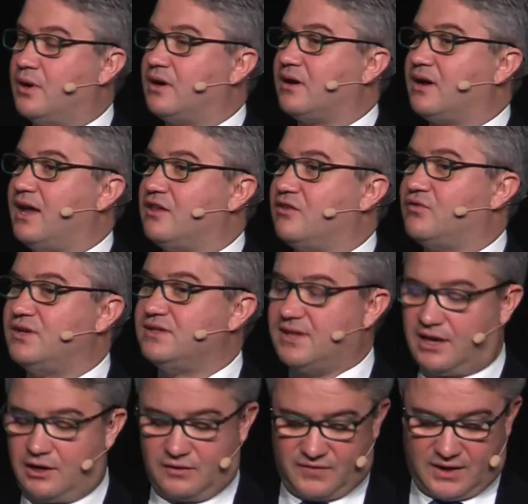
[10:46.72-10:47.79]
countries
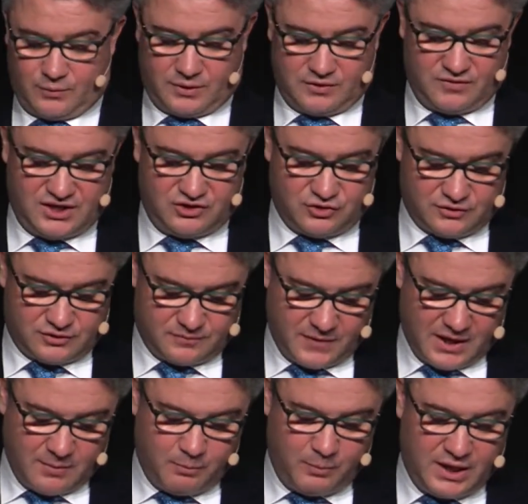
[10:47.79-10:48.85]
and of our regions,
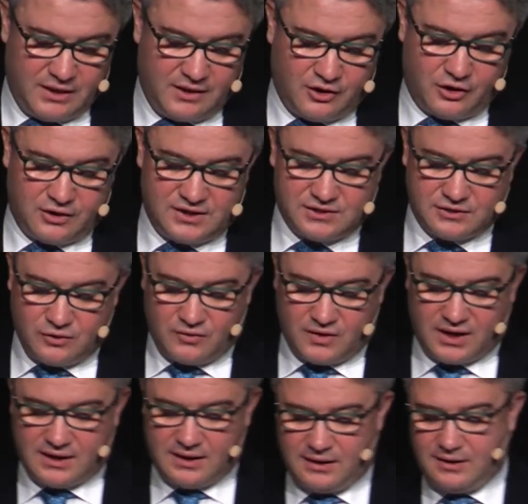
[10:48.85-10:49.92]
building on
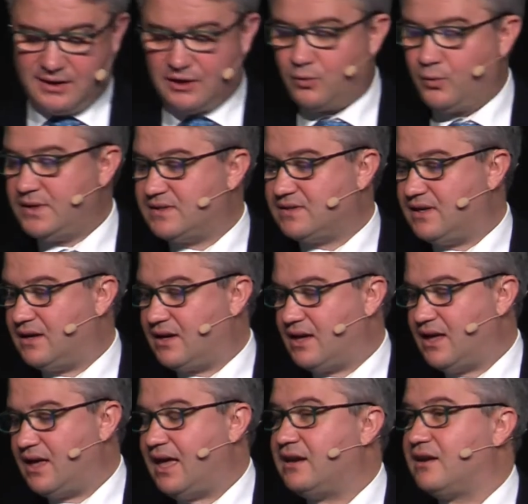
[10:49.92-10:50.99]
historical, linguistic,
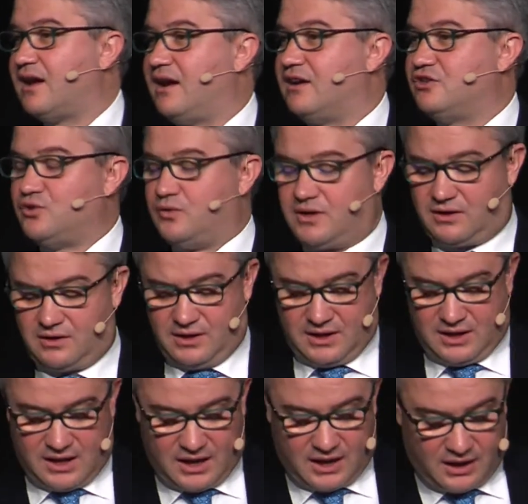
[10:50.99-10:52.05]
and cultural
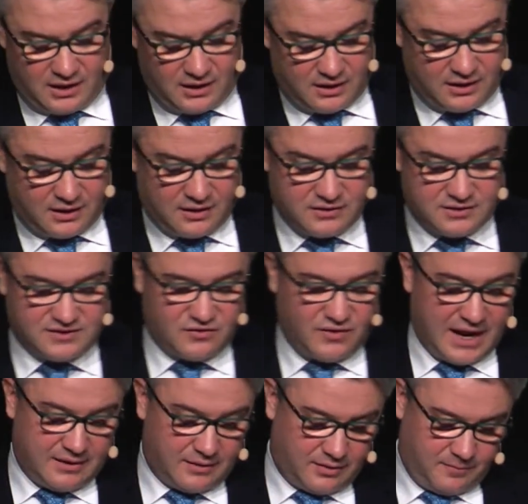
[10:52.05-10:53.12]

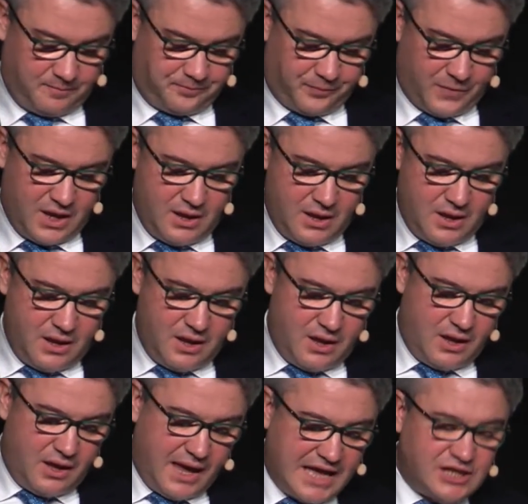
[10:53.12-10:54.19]
strength.
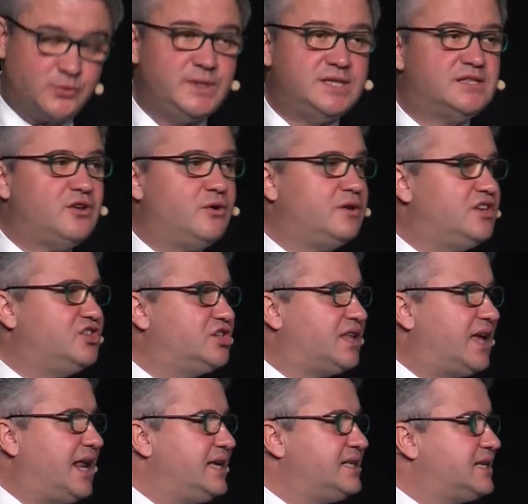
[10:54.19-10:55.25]
As we saw,
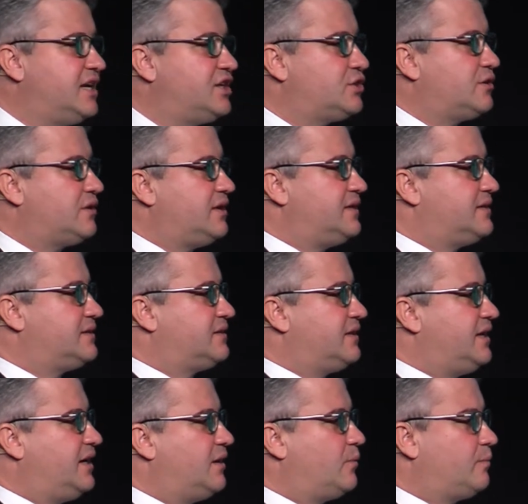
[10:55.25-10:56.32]
digitalisation is
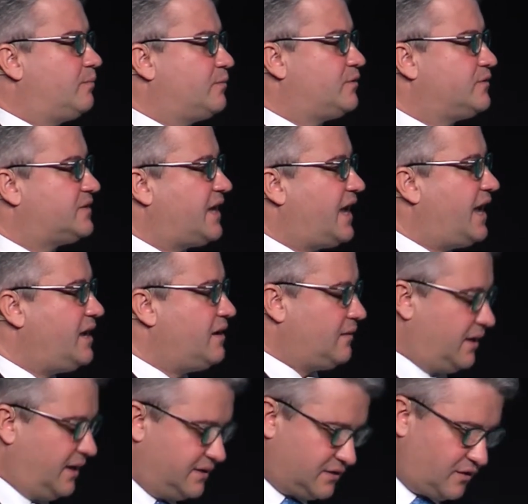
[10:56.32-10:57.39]
here to stay,
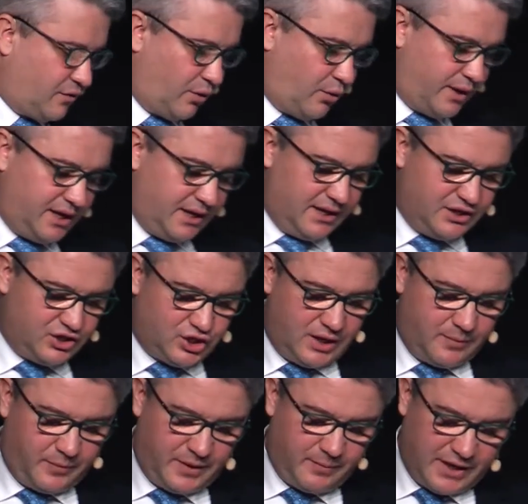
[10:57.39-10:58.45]
is growing, is
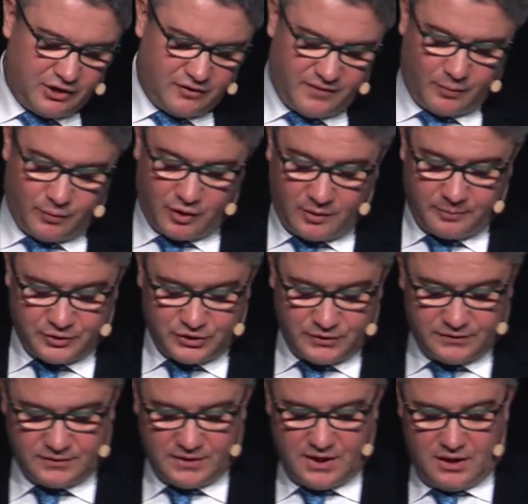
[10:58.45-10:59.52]
shaping many of our
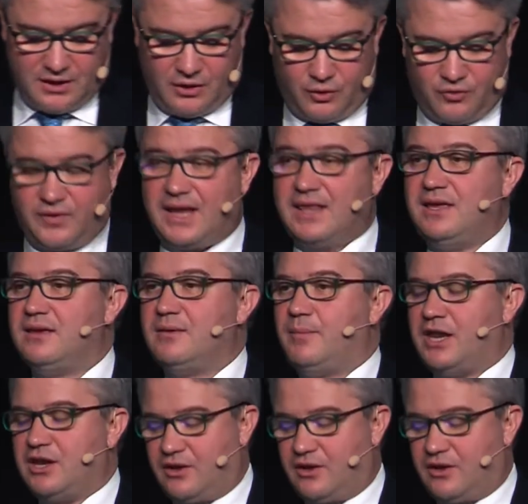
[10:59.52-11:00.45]
options. Already, many